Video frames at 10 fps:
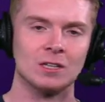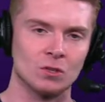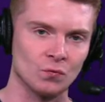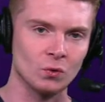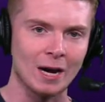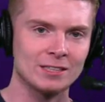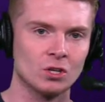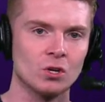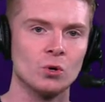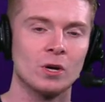So if you guys
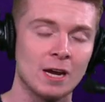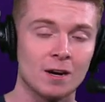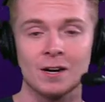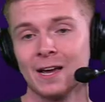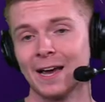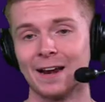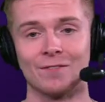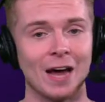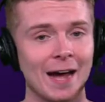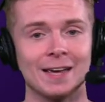are new here and
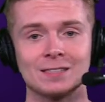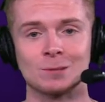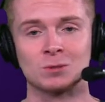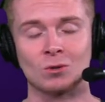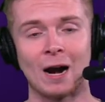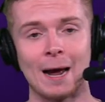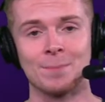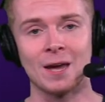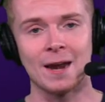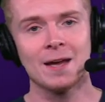have not hit
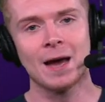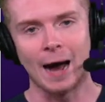subscribe yet,